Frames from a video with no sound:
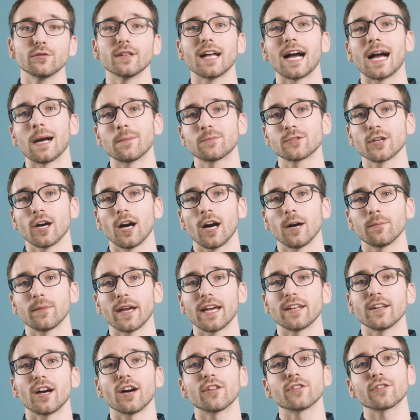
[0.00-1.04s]
laptop
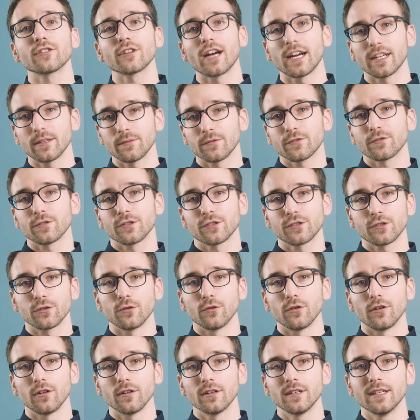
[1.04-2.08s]
and other items for
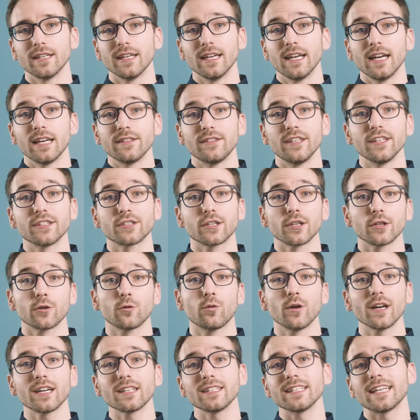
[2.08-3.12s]
school, these could
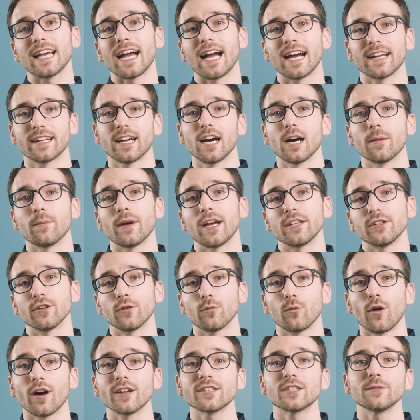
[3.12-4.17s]
quickly add up and you'll
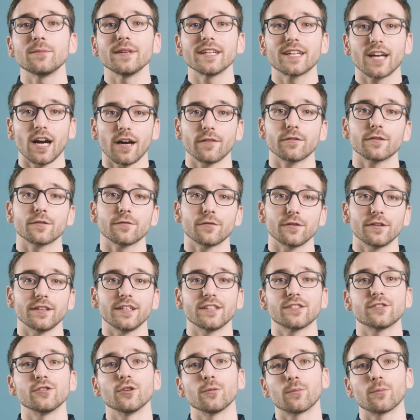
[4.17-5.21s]
want to be covered for these new